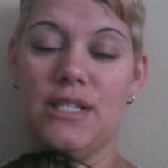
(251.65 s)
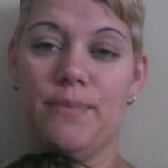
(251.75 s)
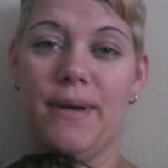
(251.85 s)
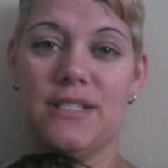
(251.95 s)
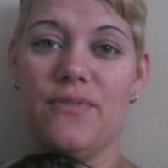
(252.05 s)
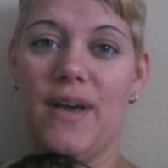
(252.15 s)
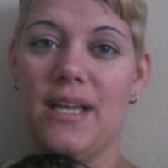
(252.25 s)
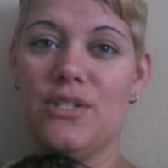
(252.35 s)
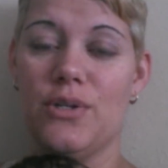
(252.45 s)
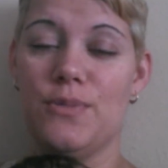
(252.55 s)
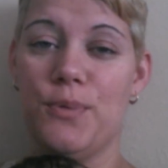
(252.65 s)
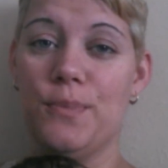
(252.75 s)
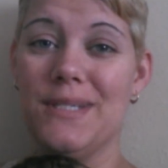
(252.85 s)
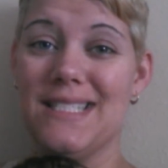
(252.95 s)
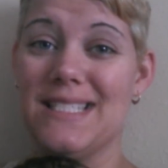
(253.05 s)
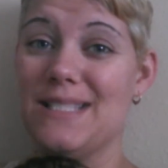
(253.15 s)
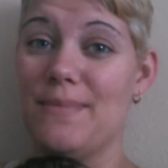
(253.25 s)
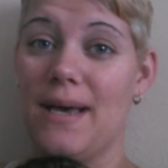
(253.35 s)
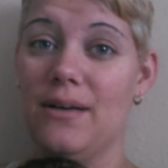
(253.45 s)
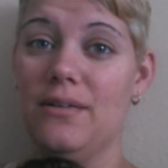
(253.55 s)
is breastfed, so his poop doesn't
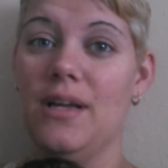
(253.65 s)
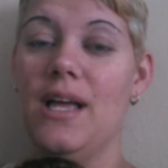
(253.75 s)
smell,